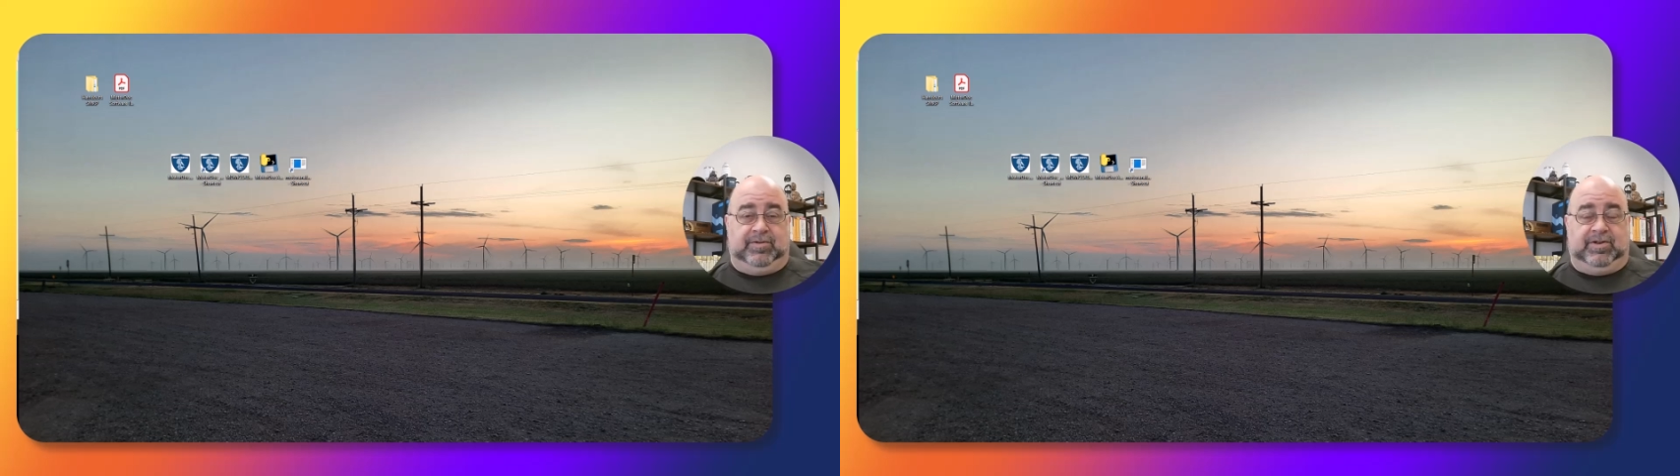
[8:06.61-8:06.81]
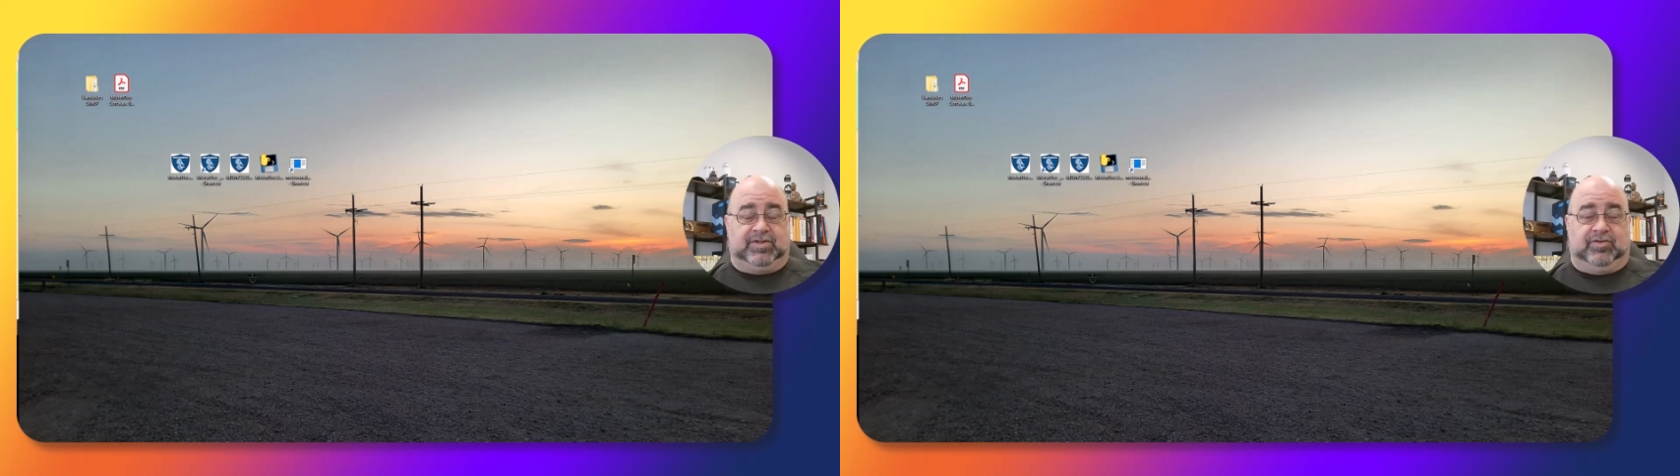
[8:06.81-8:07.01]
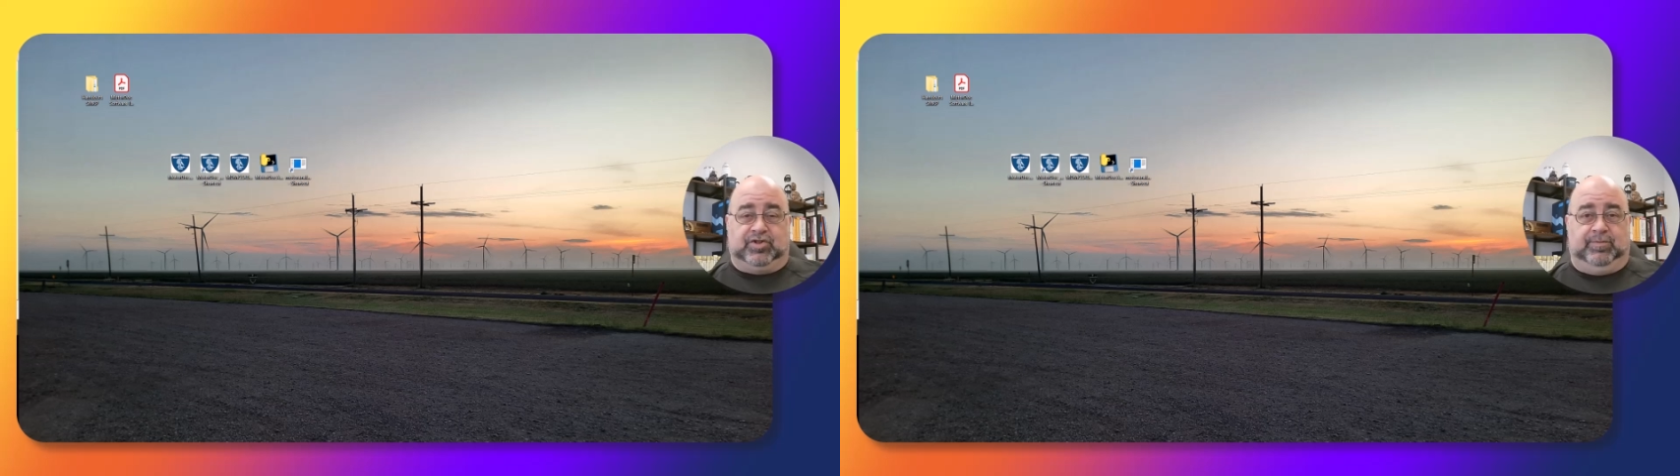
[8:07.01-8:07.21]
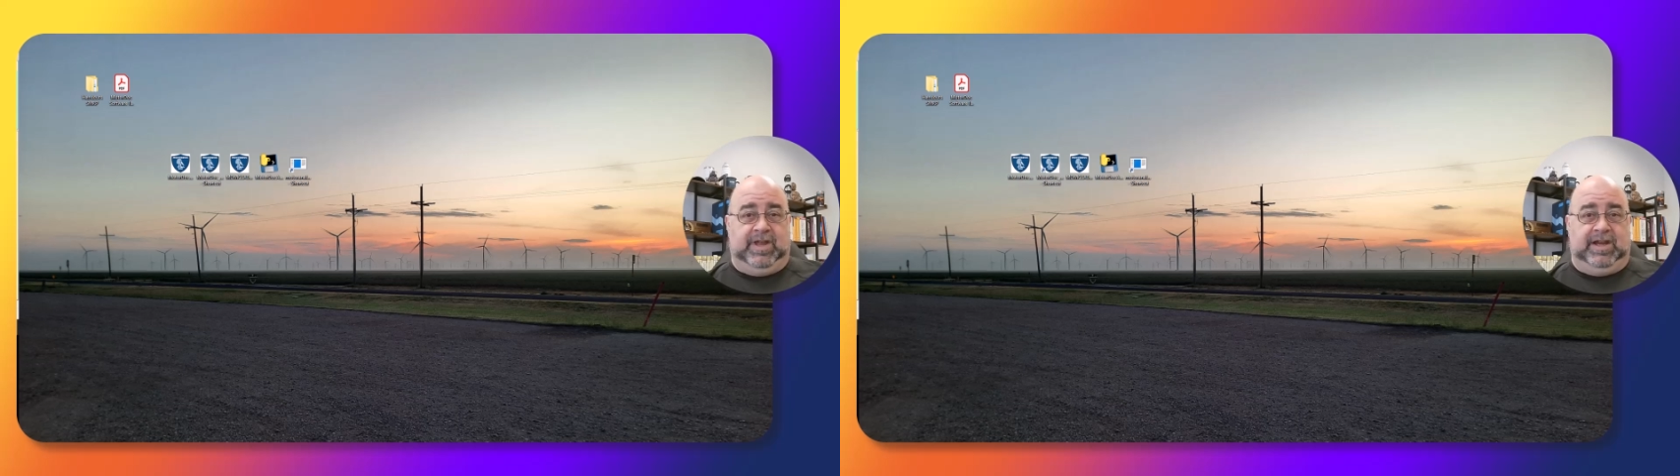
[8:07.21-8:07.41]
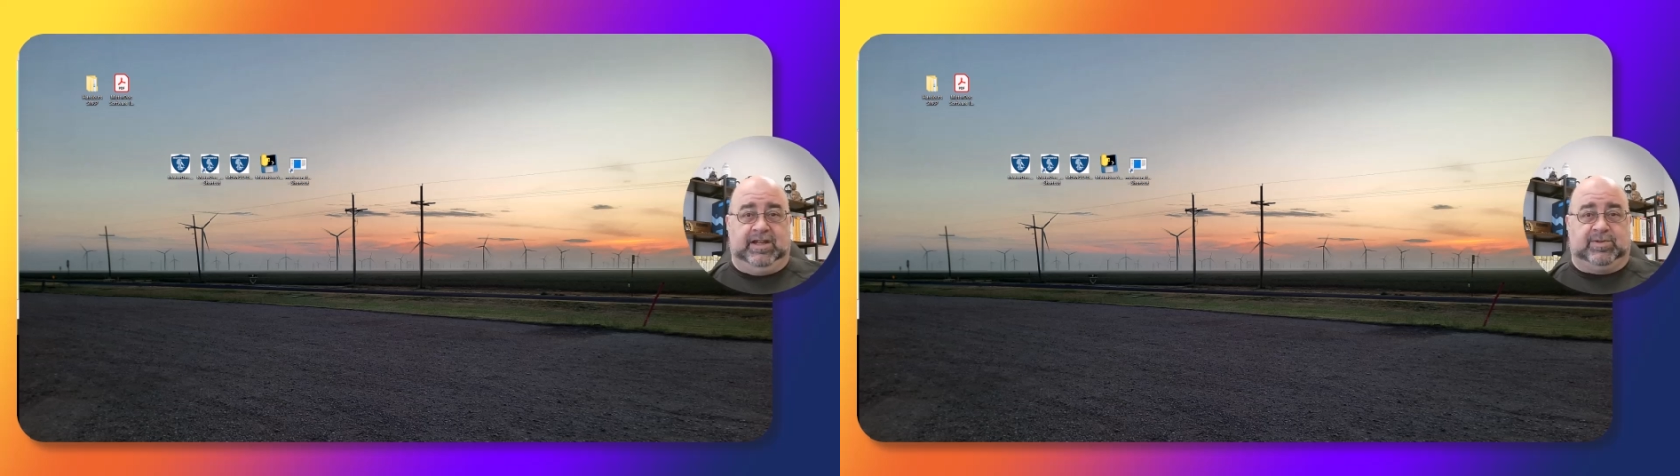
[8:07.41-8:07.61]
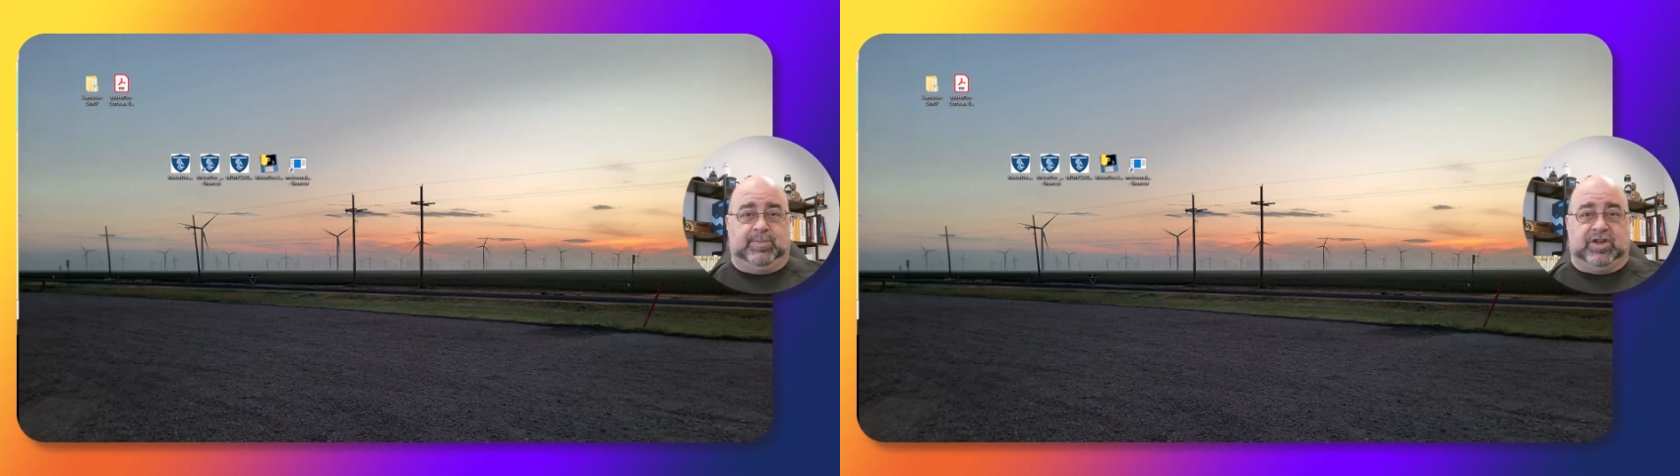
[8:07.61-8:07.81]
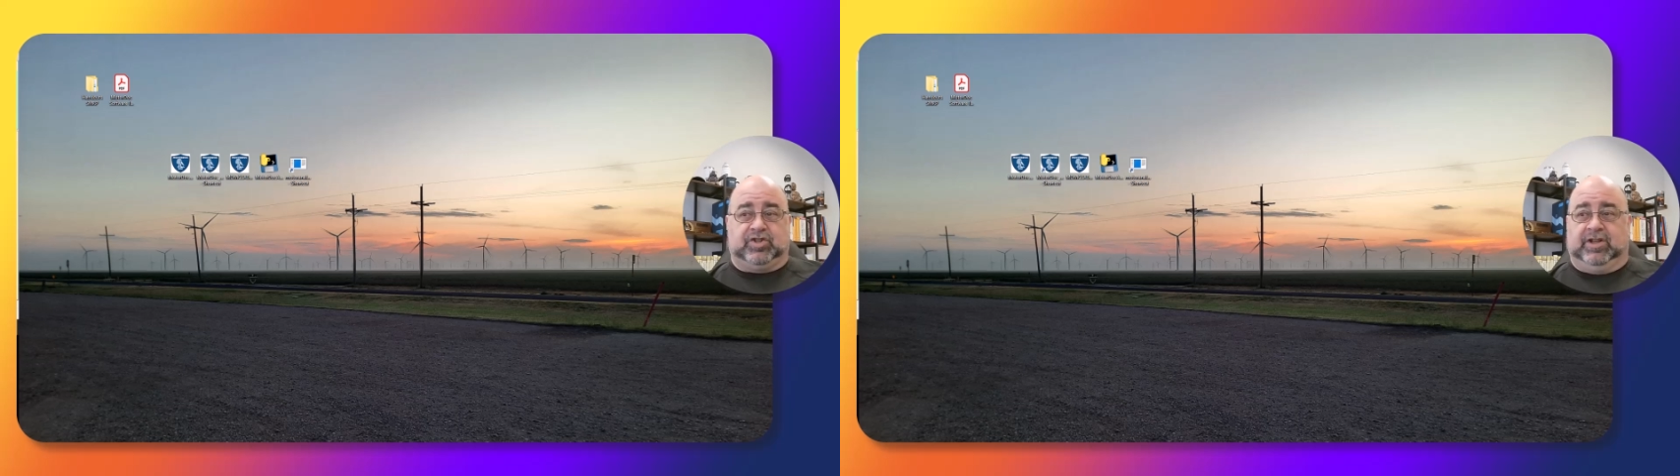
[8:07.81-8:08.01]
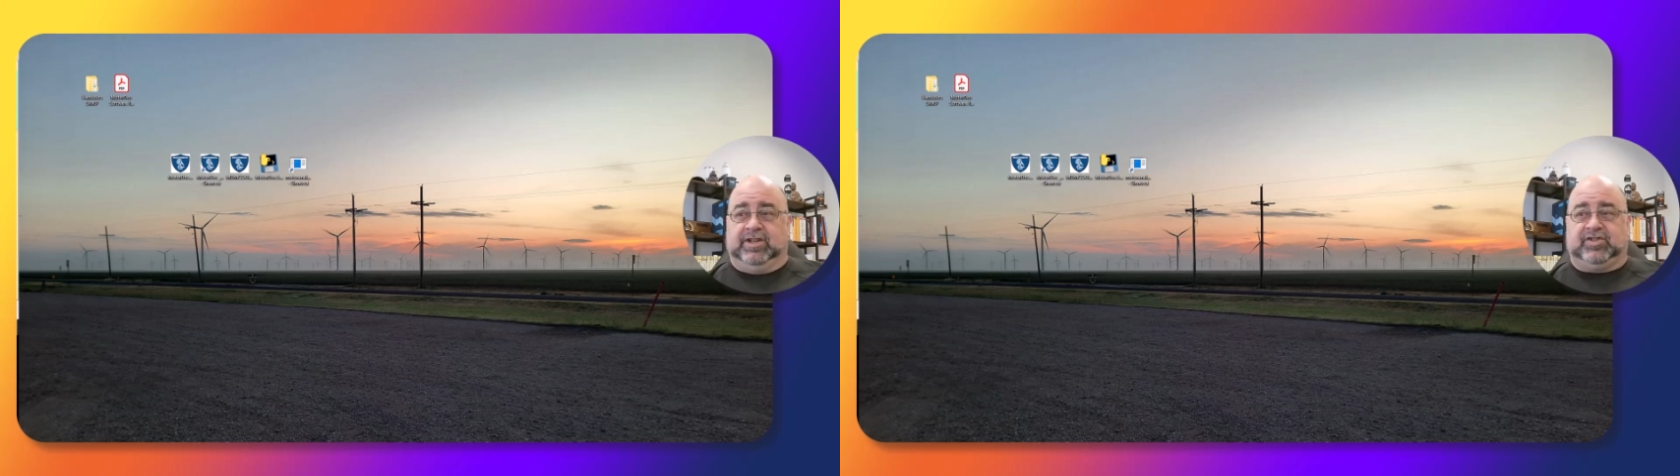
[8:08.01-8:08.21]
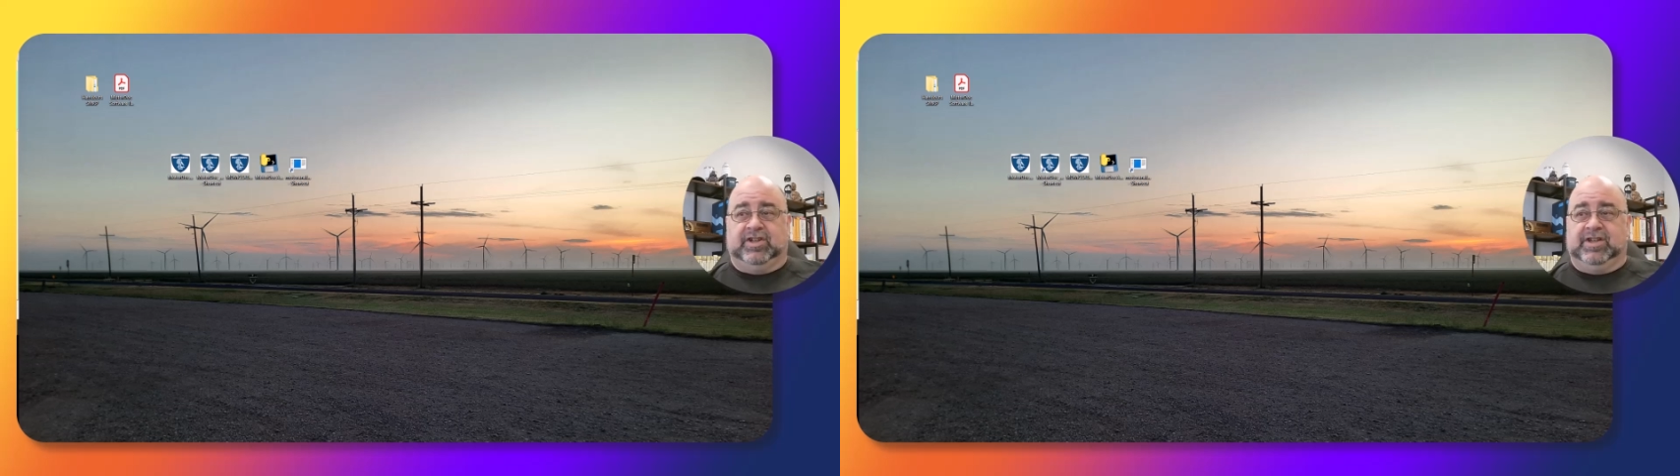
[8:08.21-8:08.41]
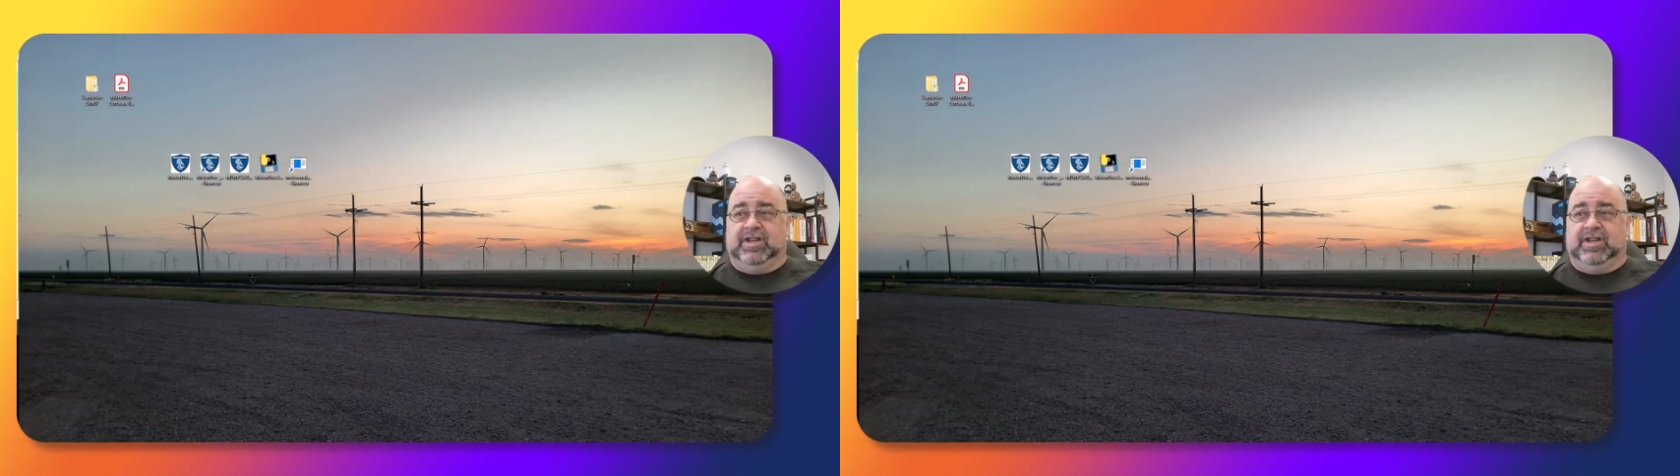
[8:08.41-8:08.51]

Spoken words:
social media specialist,